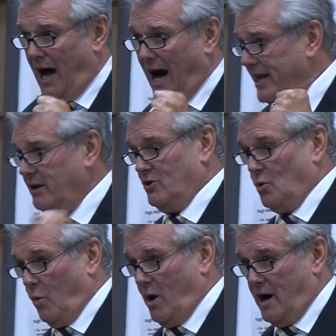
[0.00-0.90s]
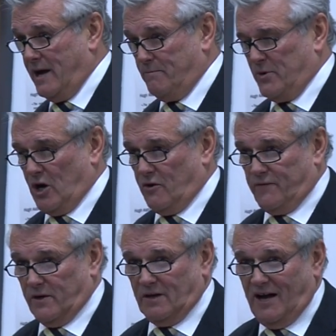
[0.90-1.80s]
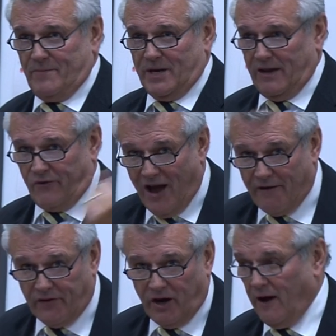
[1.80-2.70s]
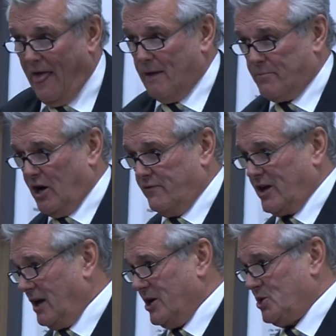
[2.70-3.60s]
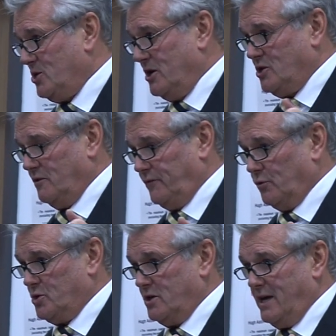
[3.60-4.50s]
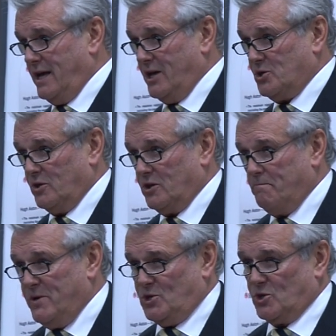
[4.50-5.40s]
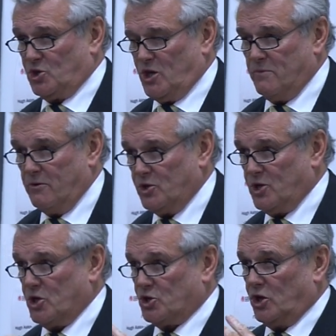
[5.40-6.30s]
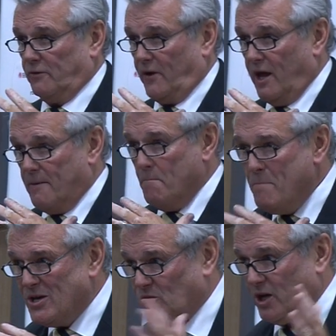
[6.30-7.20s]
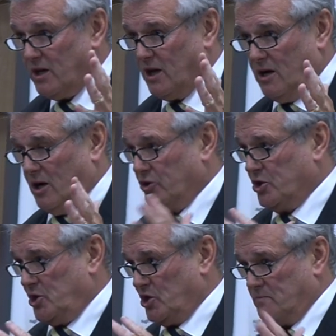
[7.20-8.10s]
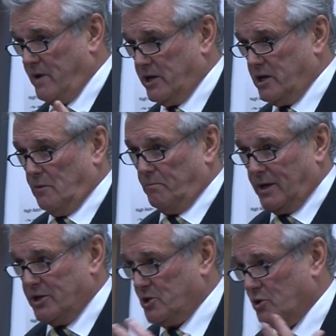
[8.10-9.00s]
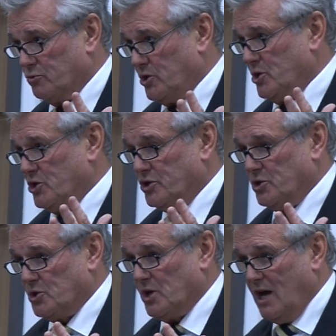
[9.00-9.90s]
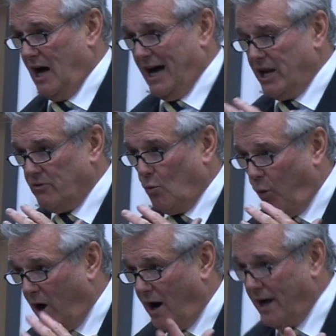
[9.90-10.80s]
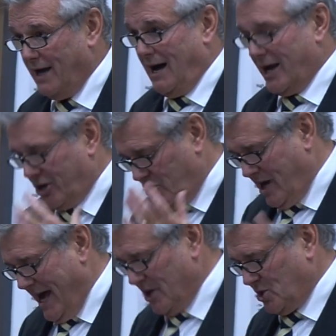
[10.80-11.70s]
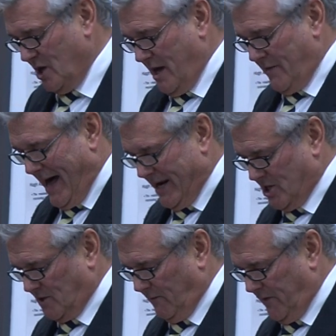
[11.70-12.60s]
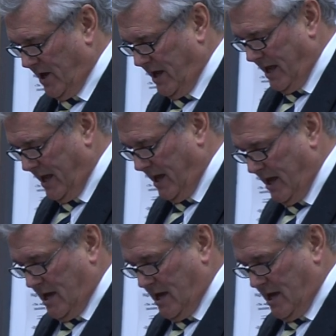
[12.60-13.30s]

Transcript: I don't know why, but I've been here forever, but over the last 30 or 40 years, the business community has gone missing on decision-making, on political decisions. I don't know why. I could guess that isn't for here.